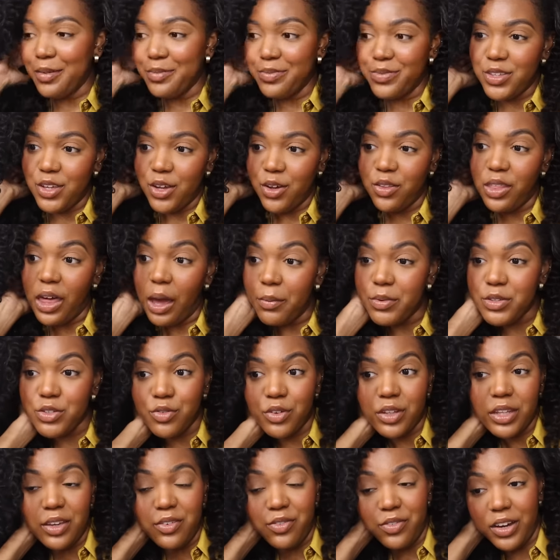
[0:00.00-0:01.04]
So that was
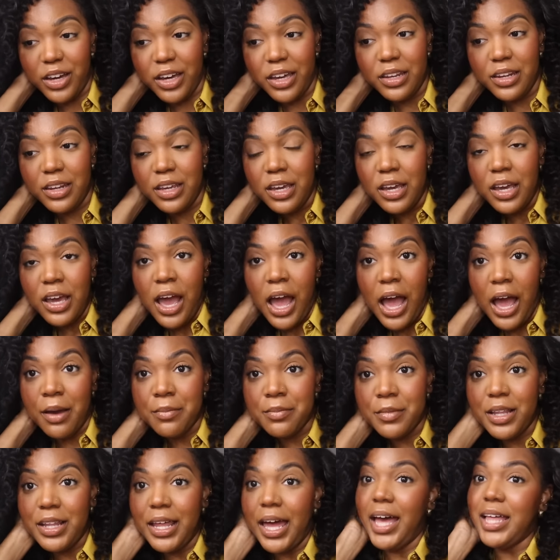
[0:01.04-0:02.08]
really fun.
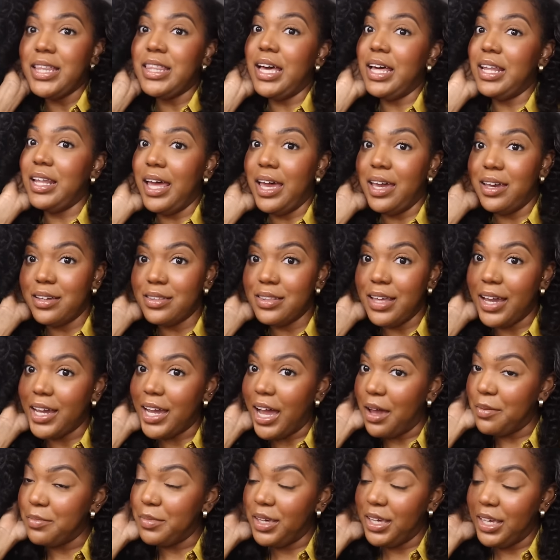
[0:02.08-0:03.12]
I'm glad that that
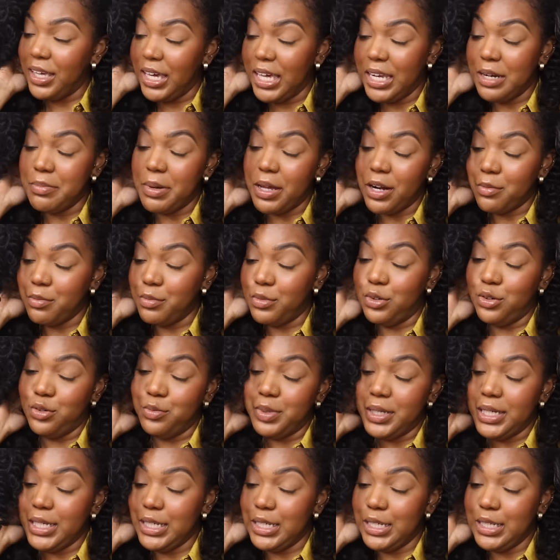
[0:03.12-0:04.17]
got me in a better mood,
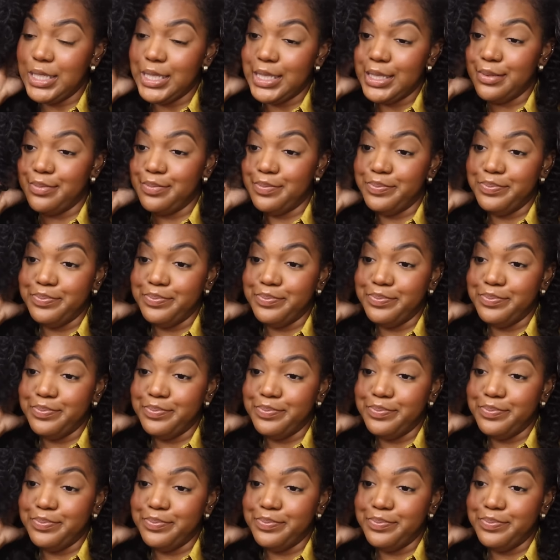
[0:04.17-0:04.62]
because